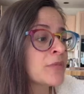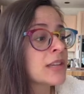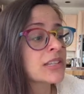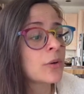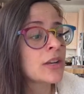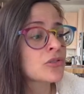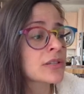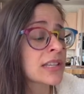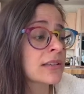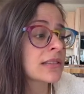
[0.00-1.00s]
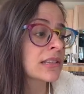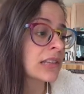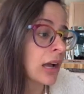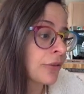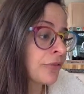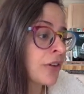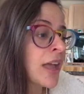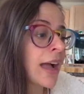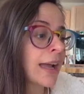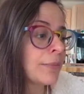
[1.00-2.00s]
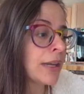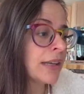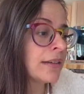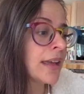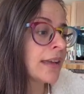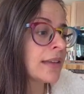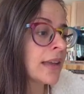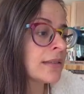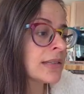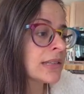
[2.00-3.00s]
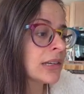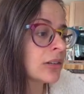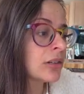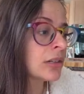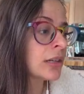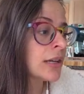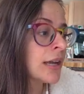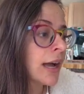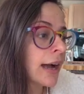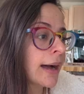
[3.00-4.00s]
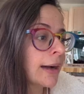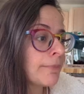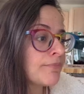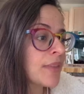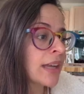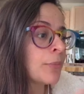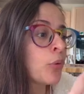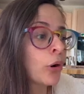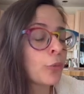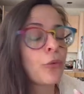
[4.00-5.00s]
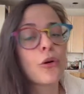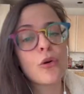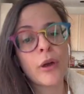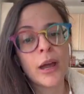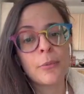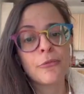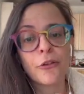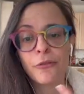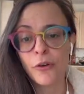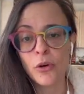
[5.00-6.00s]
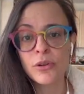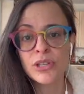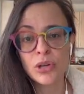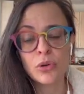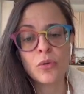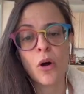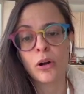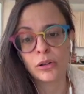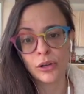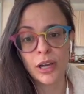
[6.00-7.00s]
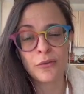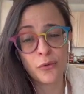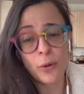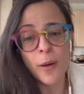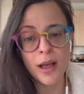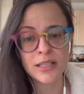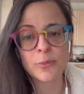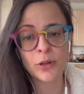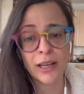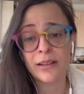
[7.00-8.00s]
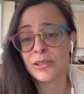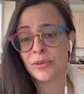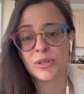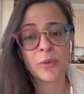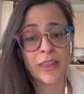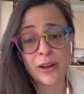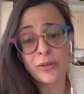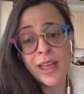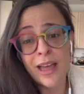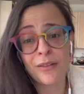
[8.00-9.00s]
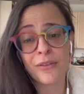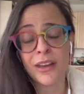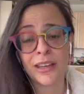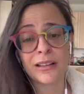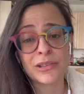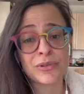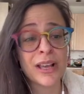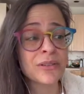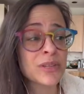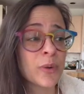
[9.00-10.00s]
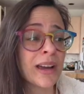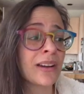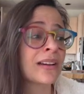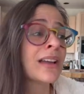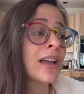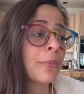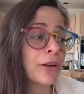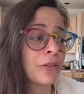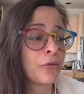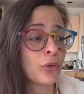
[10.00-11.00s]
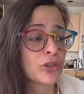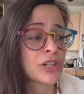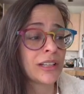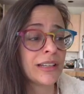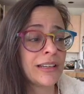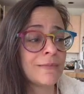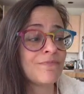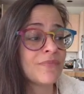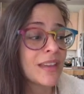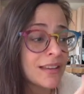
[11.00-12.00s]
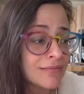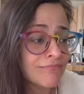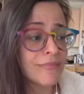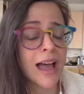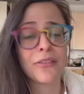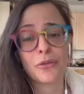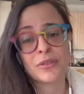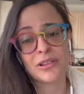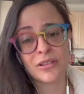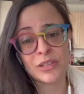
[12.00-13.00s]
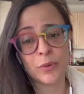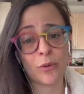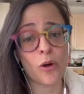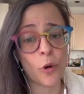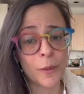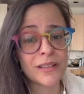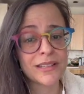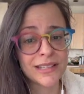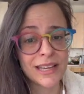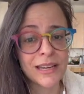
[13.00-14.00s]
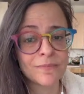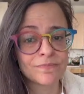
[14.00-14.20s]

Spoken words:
So interesting stuff. I mean, it's still an important program for folks who are looking for possible answers when they don't have any answers elsewhere, but unfortunately, not the results that we were hoping to see.